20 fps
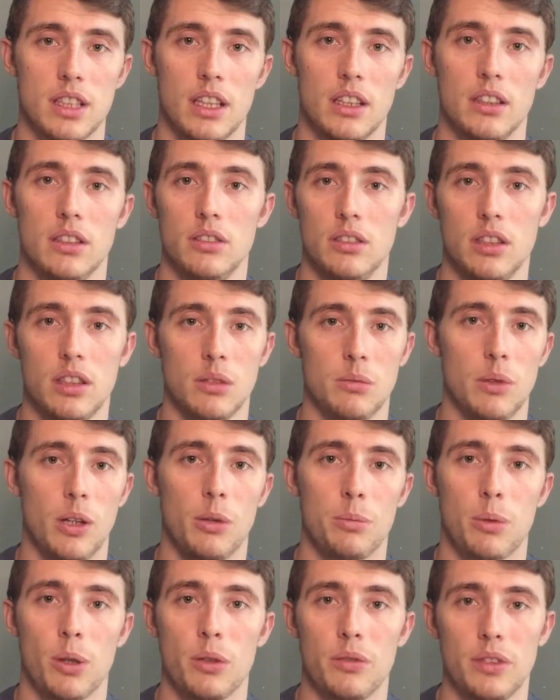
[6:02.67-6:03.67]
set, you did them
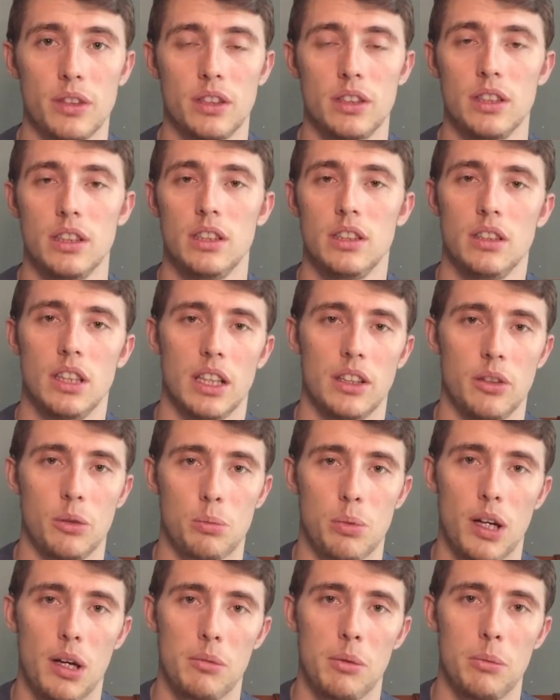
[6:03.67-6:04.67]
all perfectly, you had no
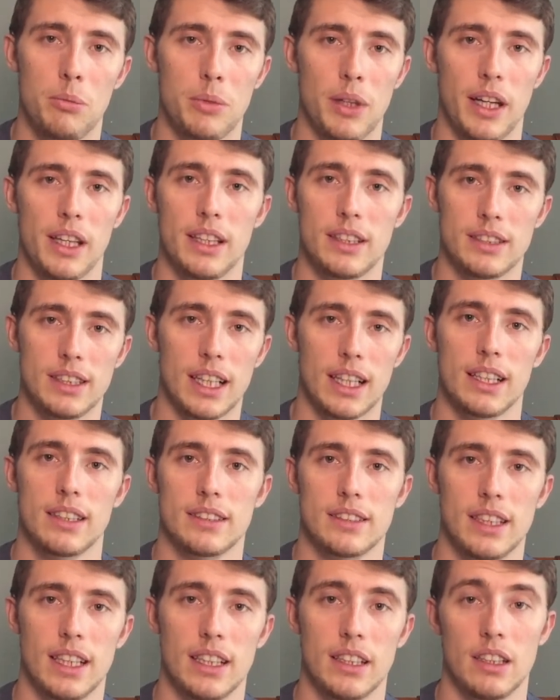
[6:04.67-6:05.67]
problem. By the second
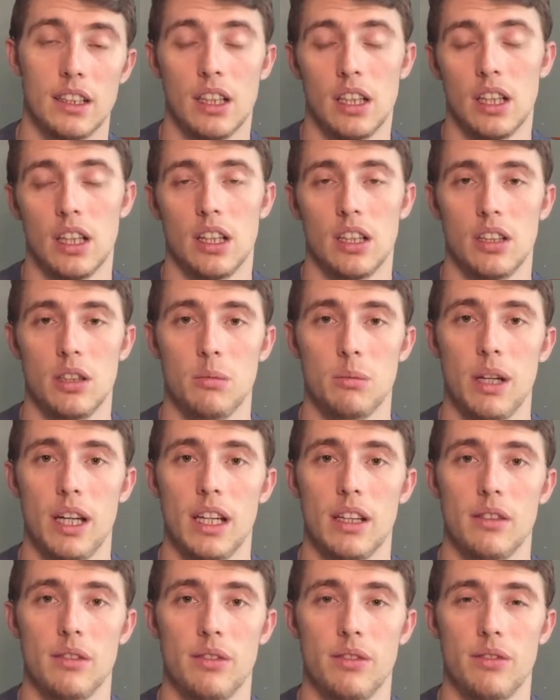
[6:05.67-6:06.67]
set, you may
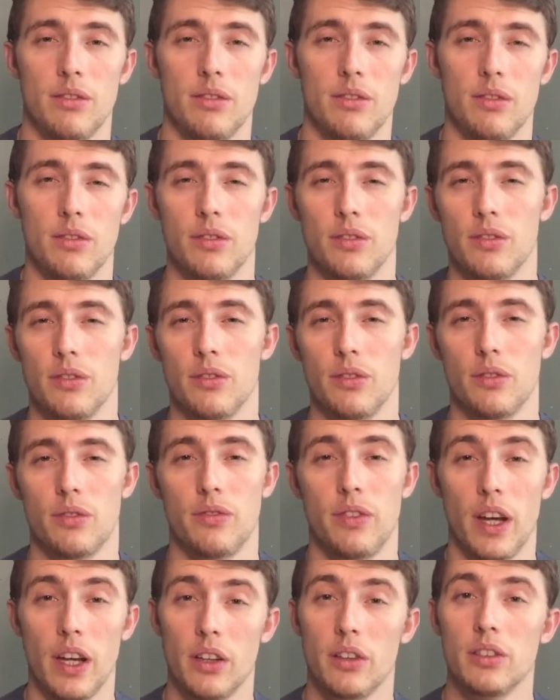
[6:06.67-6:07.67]
have
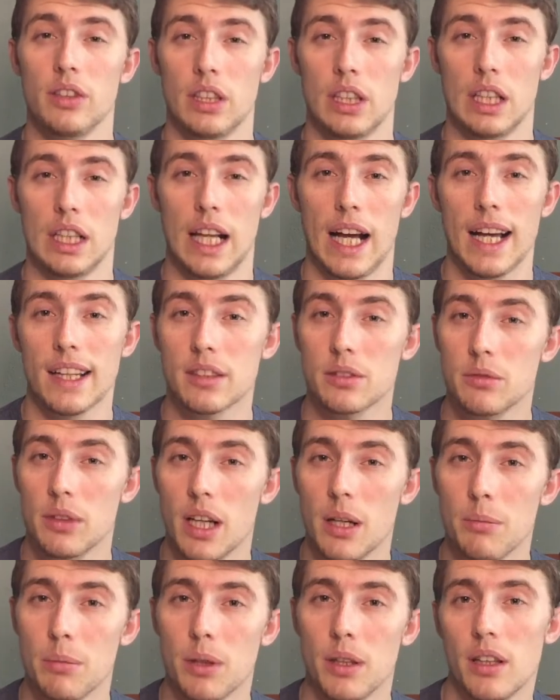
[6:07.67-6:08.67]
failed in the last
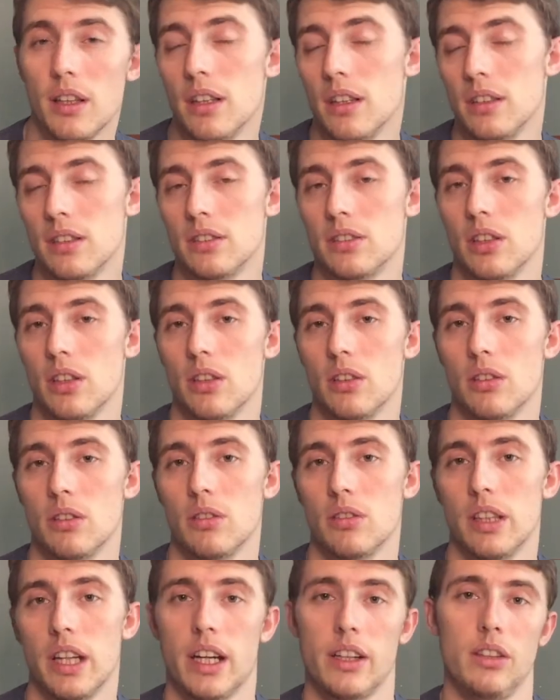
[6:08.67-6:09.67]
rep.
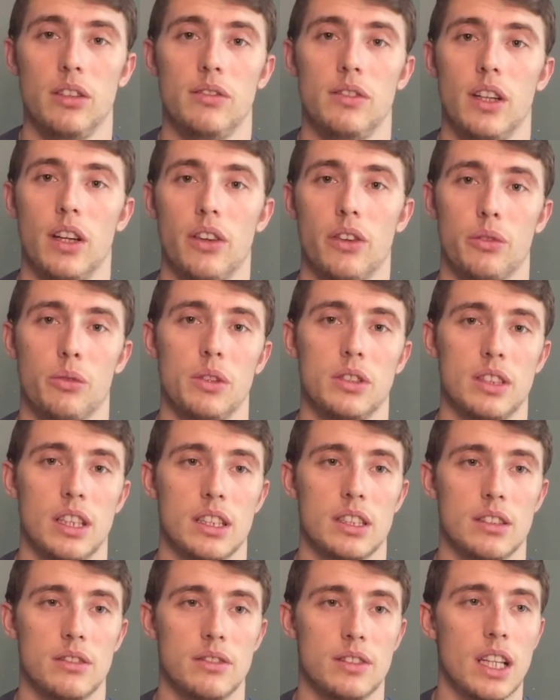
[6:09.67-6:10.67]
So now you've done 3
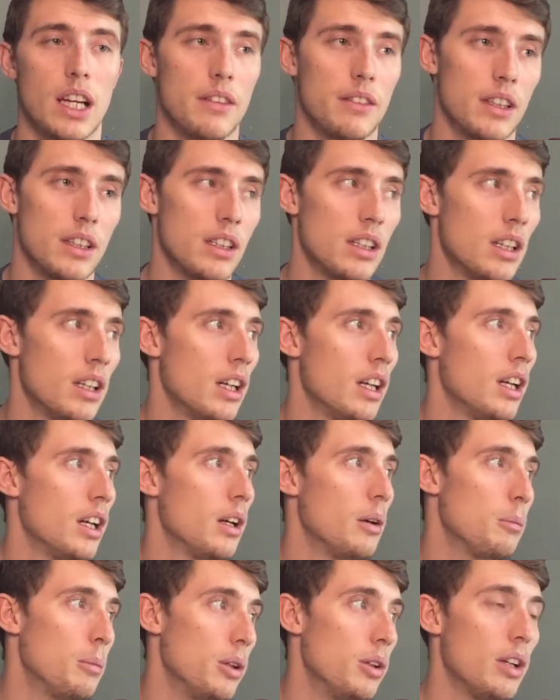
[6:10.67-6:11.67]
sets of 7,
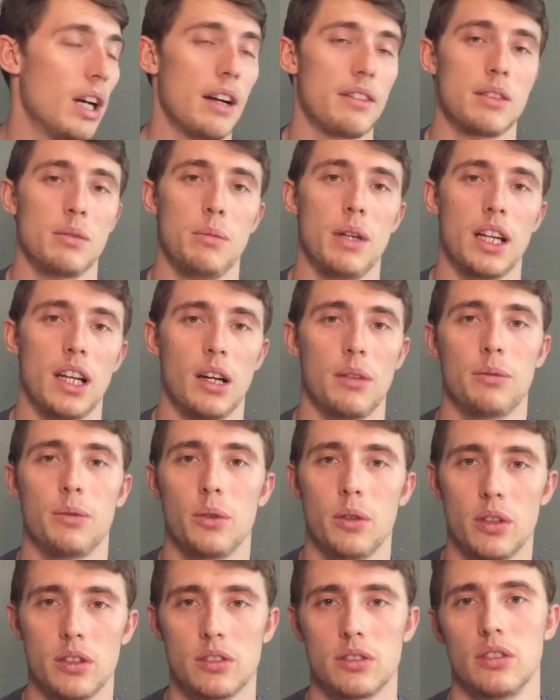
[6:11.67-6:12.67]
but you have to make up
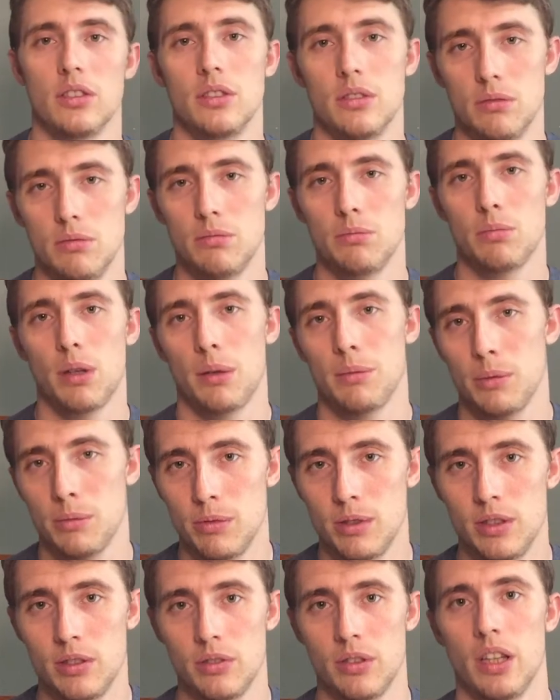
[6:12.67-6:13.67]
for it. So you
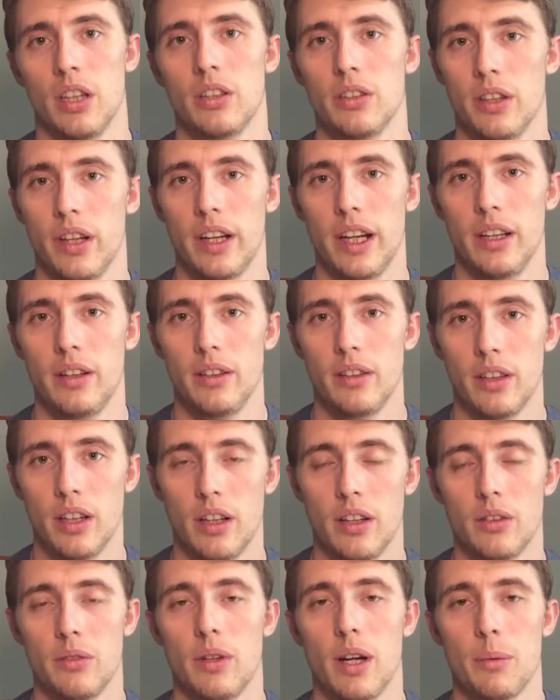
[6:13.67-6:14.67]
probably do another 8
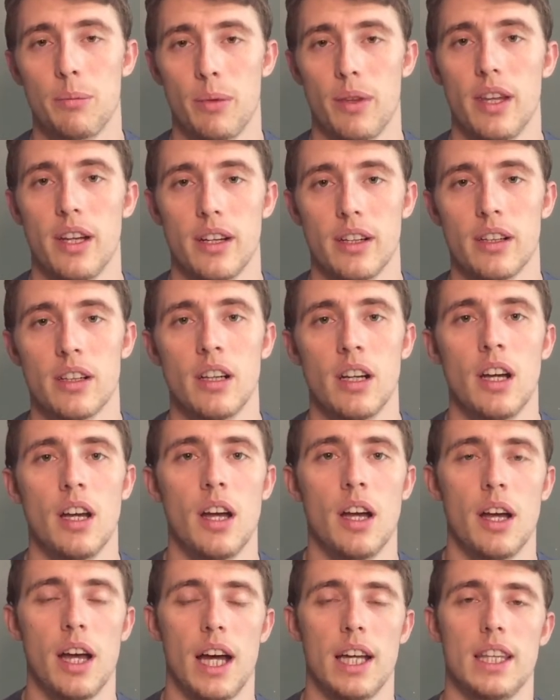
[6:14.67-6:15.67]
rep there.
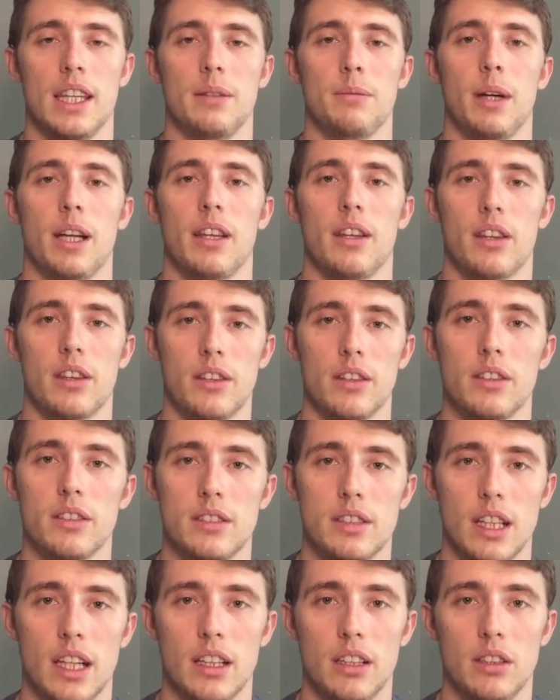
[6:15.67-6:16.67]
And then by the third
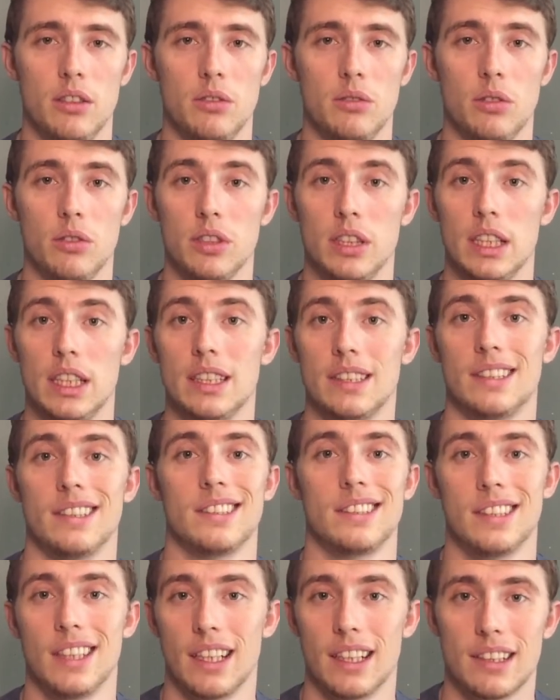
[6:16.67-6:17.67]
set, you only get to
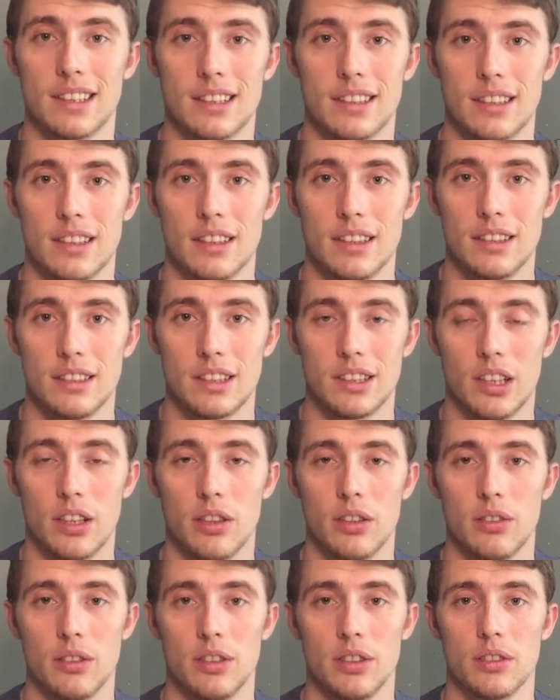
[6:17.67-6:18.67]
6.
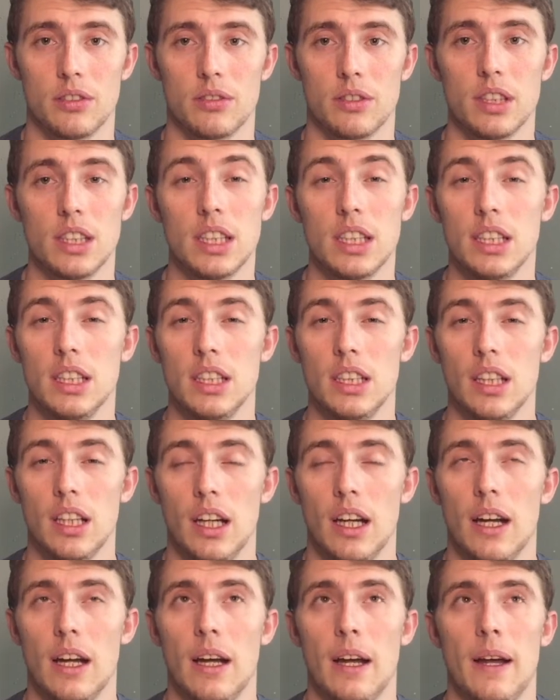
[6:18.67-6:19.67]
So you're really,
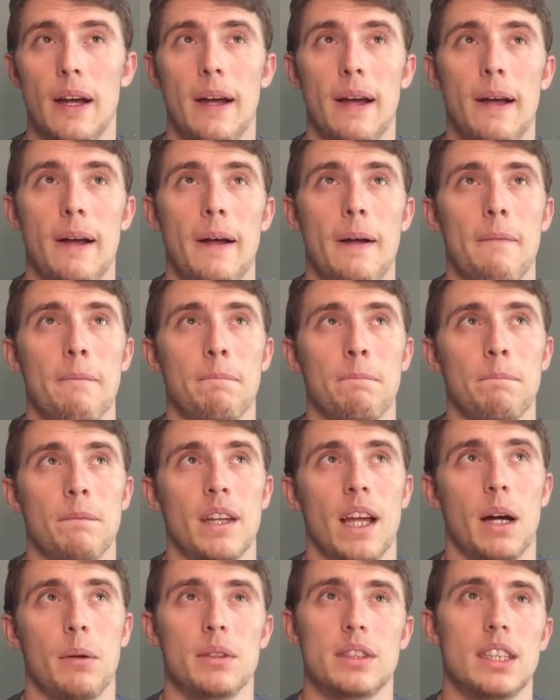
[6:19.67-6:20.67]

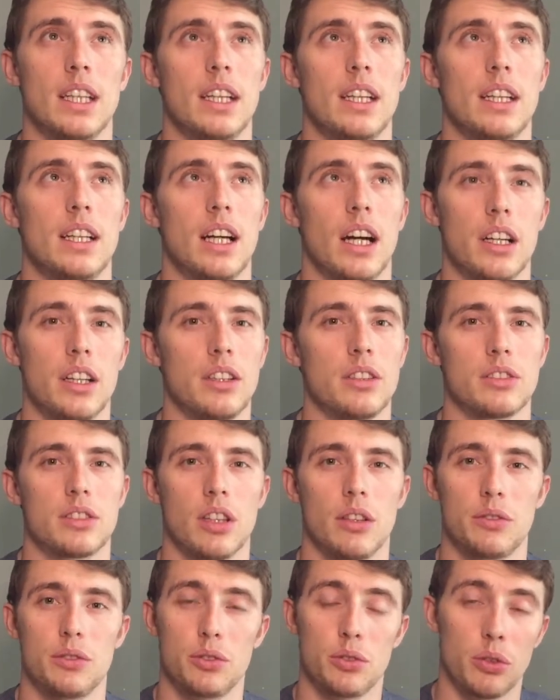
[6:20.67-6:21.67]
I would say, cutting
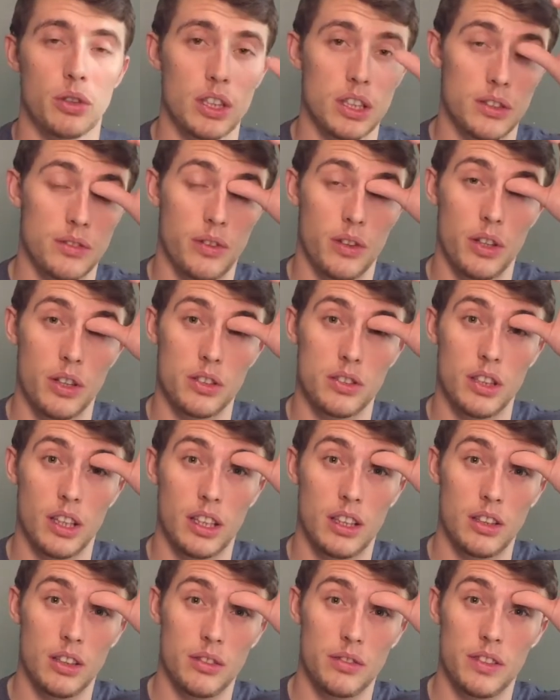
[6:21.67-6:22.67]
yourself short as far as
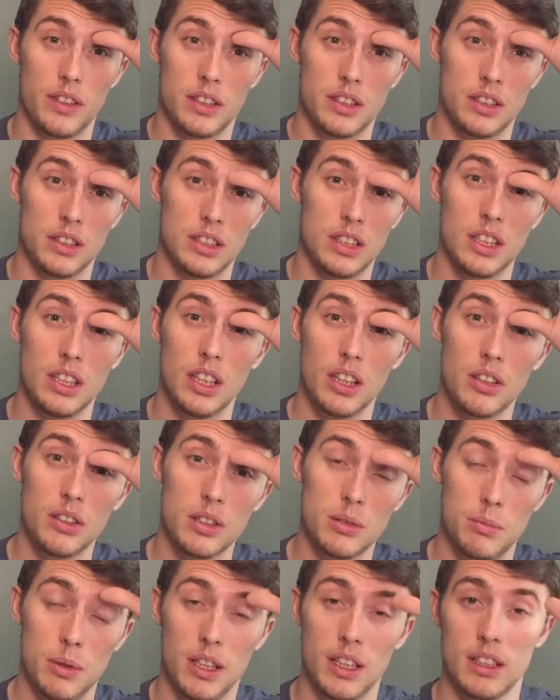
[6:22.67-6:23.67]
like your efficiency
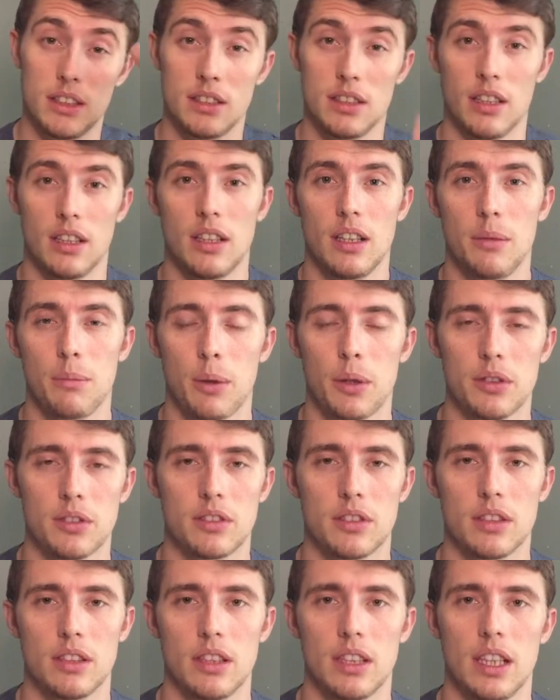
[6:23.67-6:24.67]
goes, because
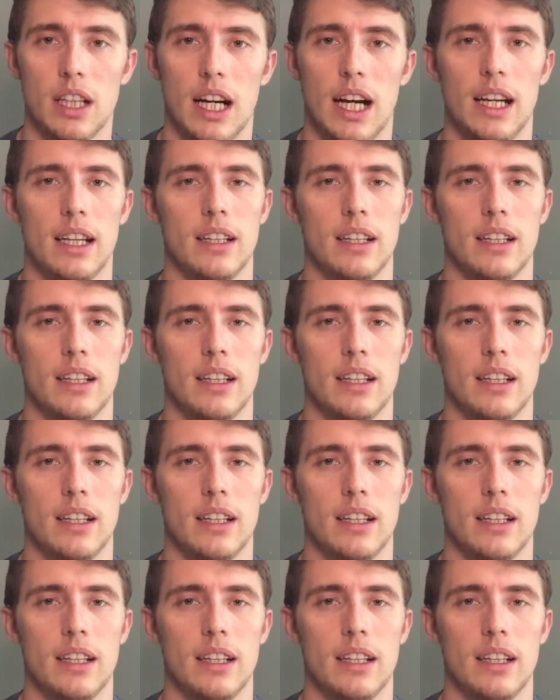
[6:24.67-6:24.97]
personally,